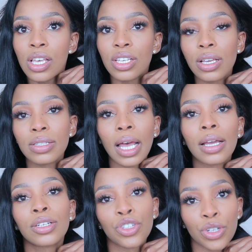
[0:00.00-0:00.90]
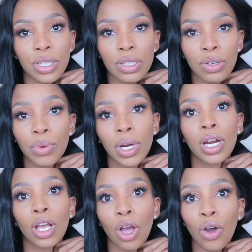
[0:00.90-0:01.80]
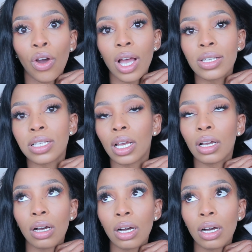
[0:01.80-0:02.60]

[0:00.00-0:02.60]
So it's like, dude, we're gonna go. I was like,